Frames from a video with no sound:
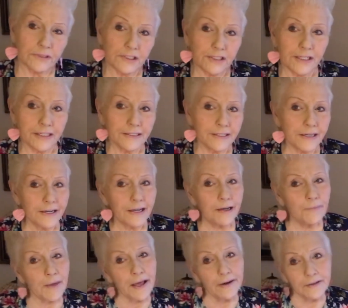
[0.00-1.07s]
doesn't
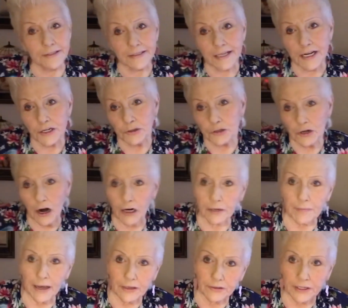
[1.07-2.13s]
come in and say you talk
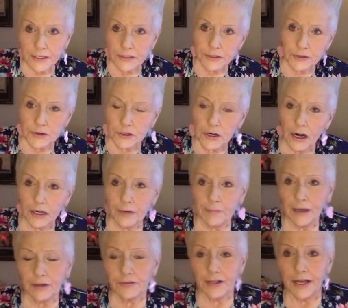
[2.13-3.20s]
about this or you talk
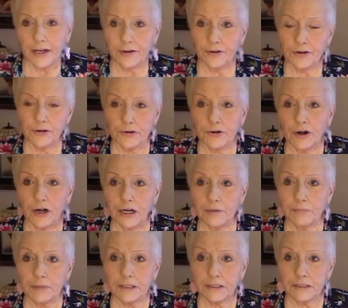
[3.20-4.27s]
about that or you're gone,
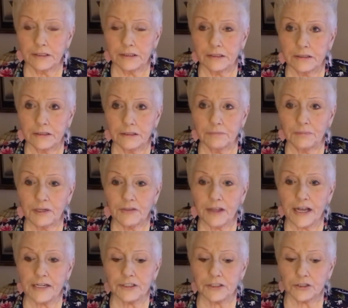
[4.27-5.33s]
but
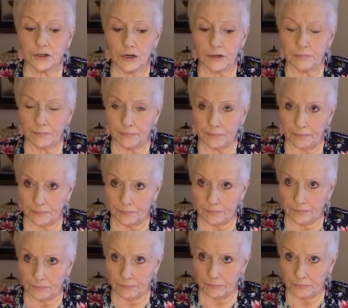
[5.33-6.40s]
they start
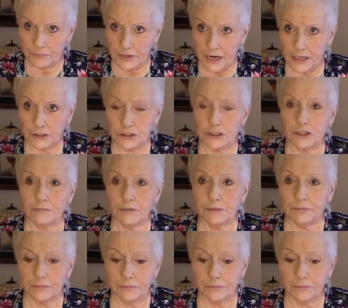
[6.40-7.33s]
nudging them